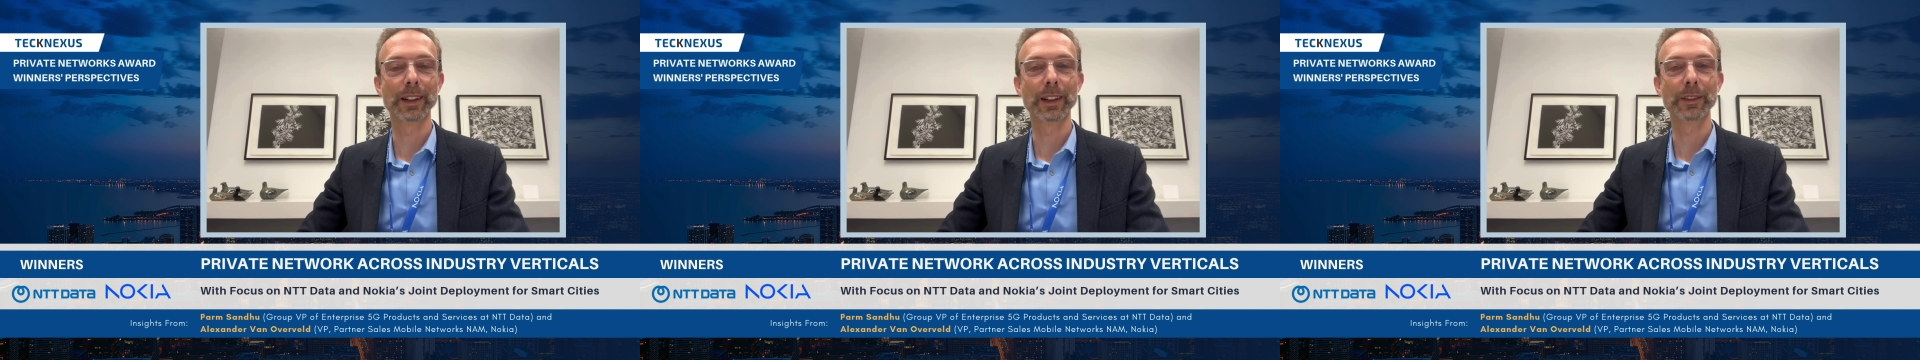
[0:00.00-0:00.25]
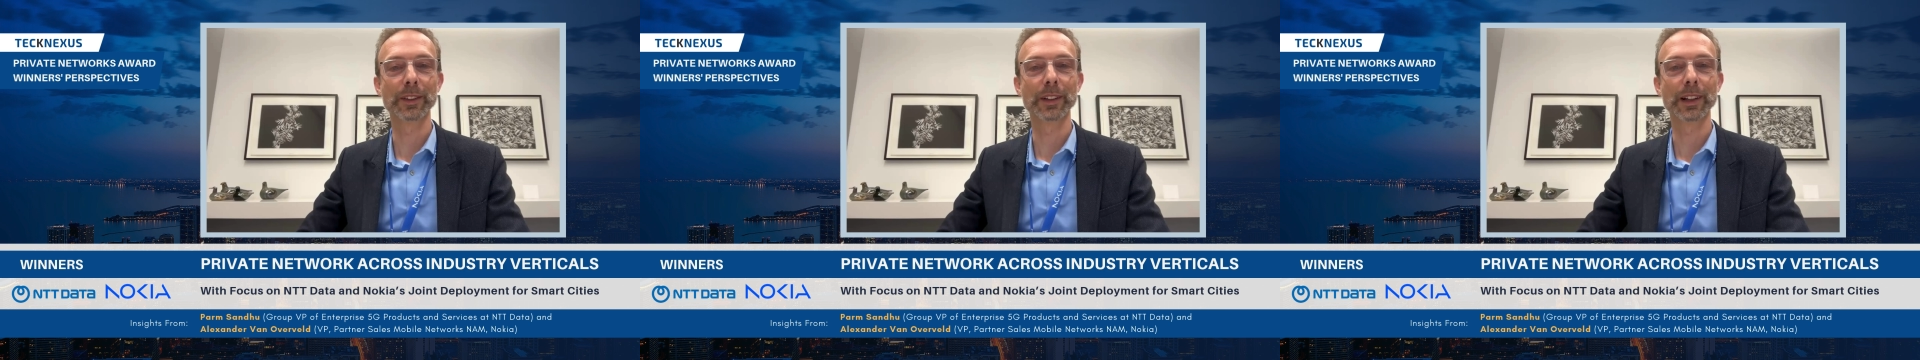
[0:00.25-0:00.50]

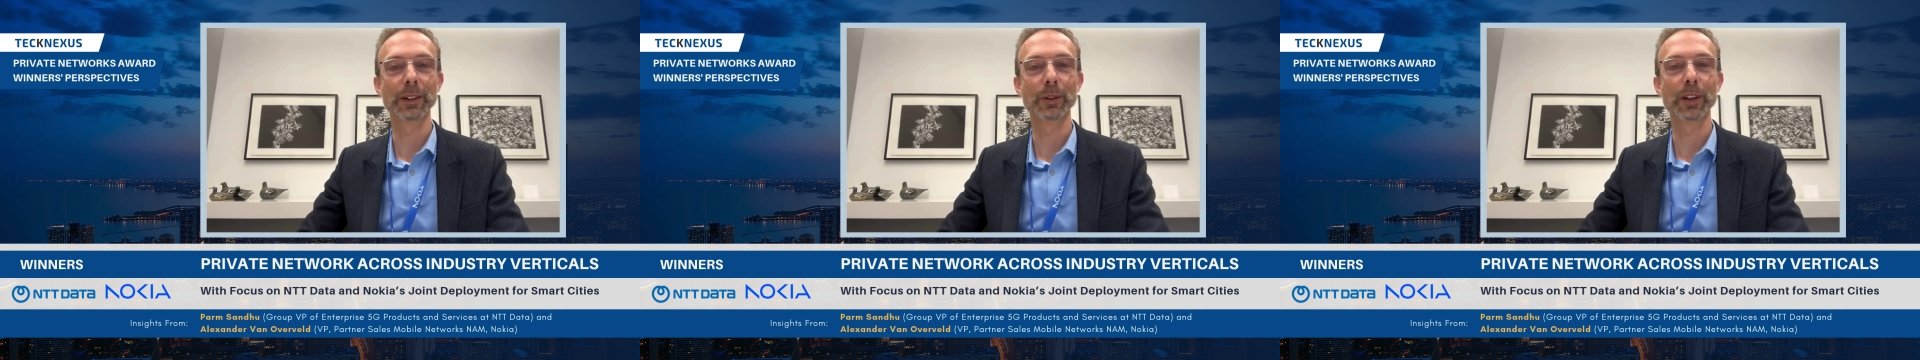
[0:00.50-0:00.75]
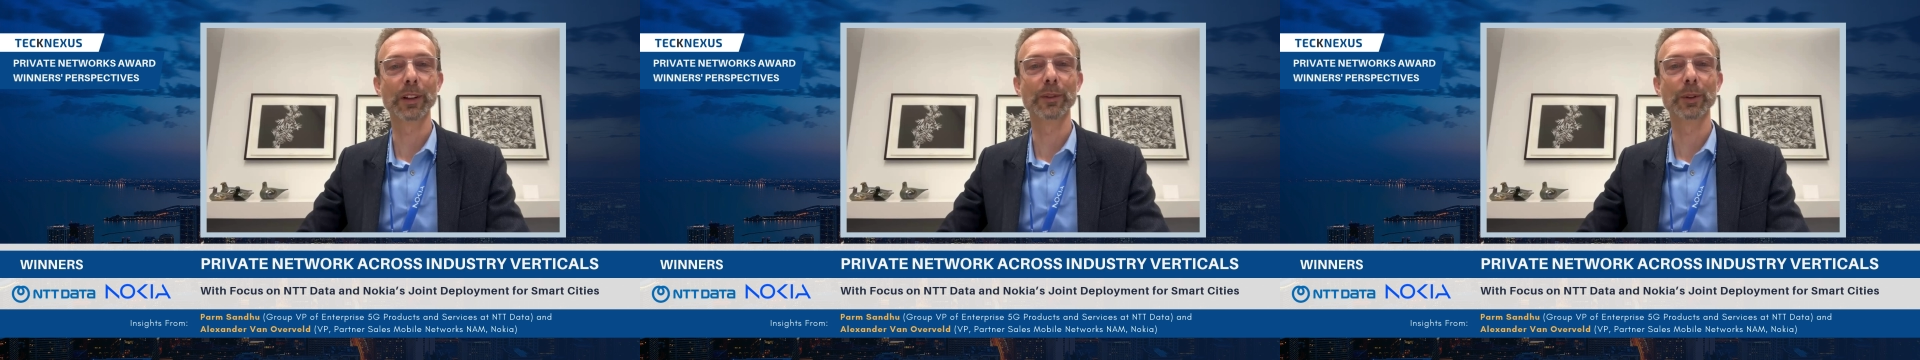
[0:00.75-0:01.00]
after and
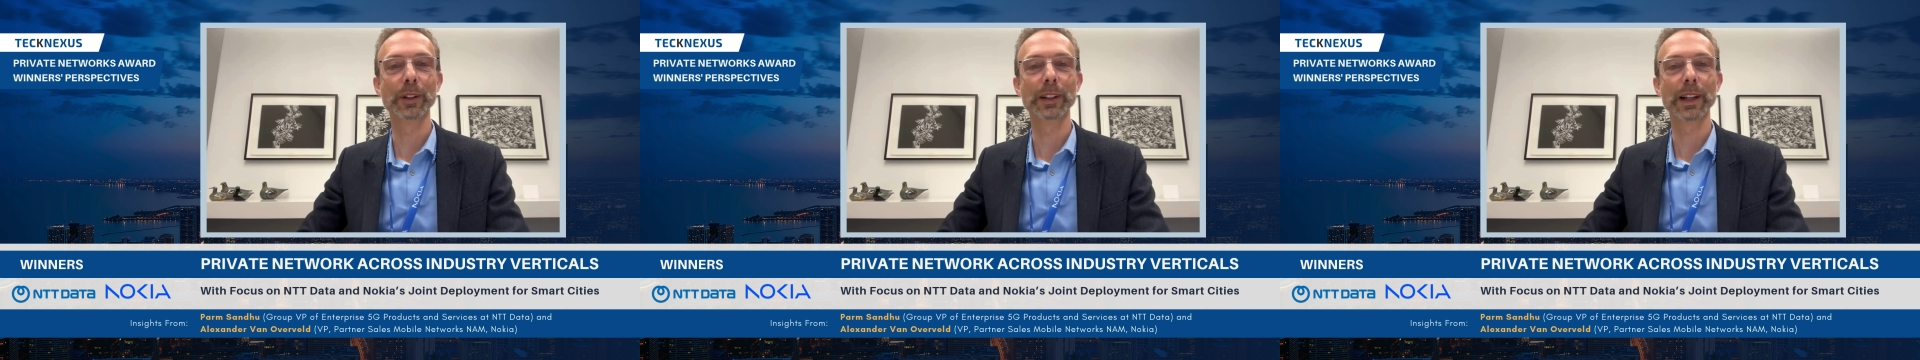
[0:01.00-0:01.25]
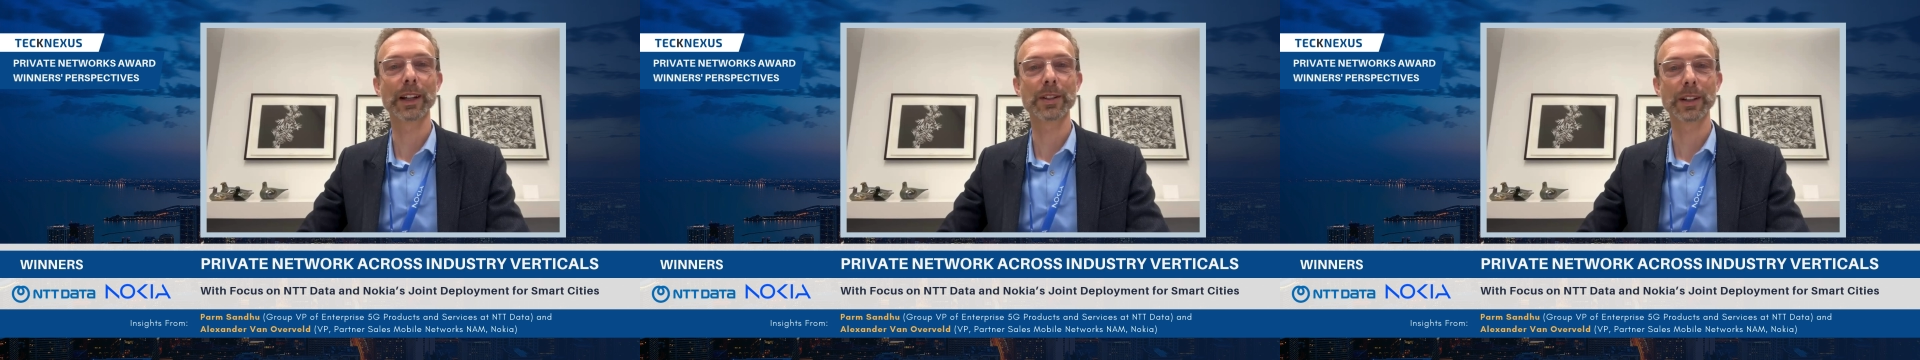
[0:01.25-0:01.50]
looking for the
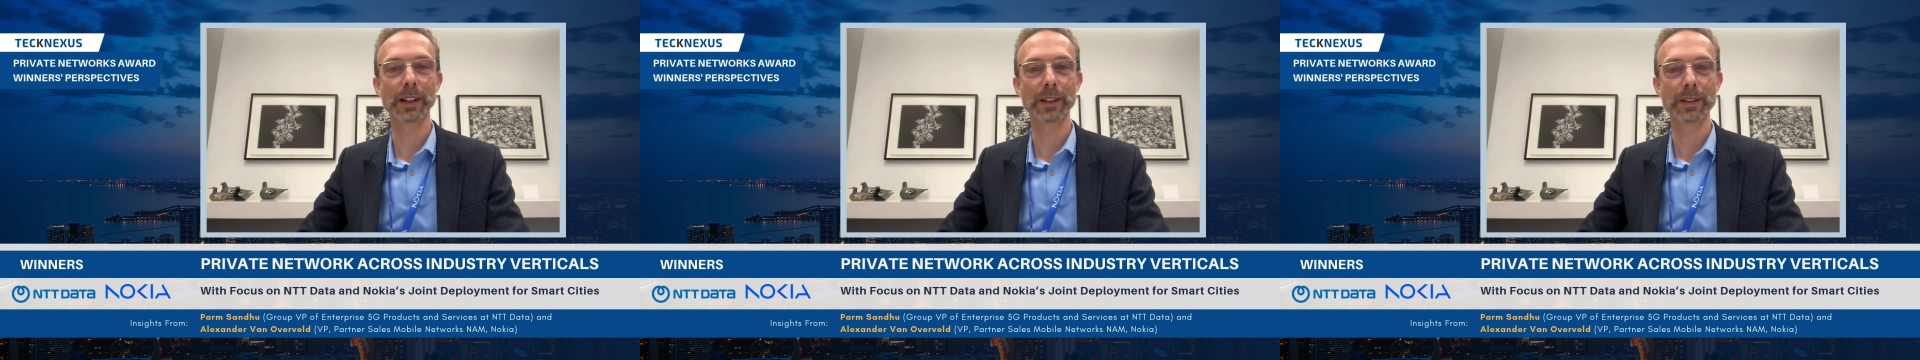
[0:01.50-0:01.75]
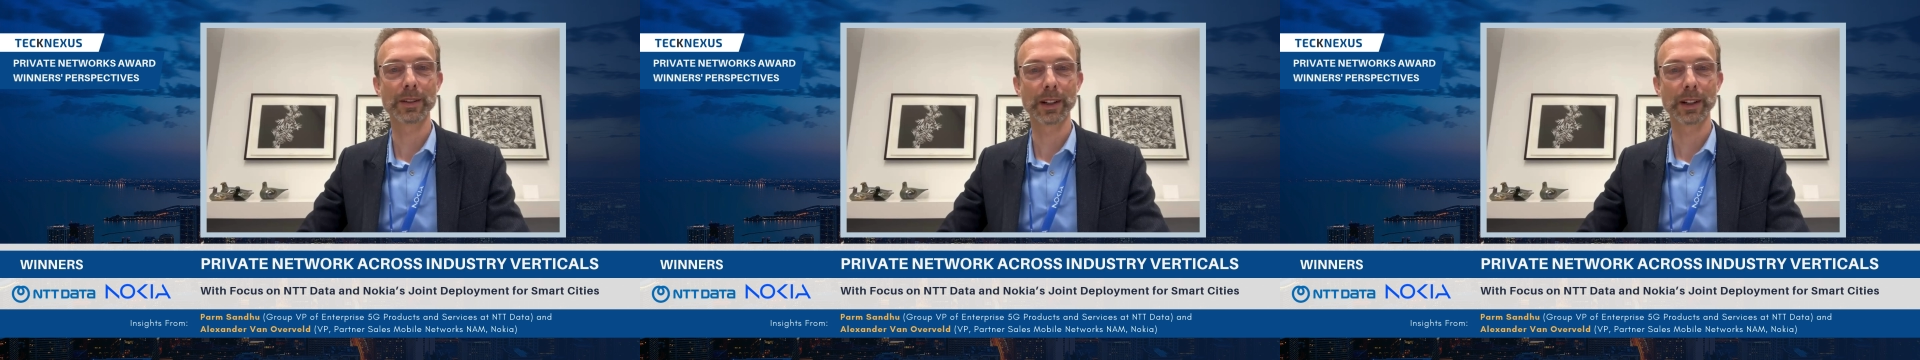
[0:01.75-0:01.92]
next challenge,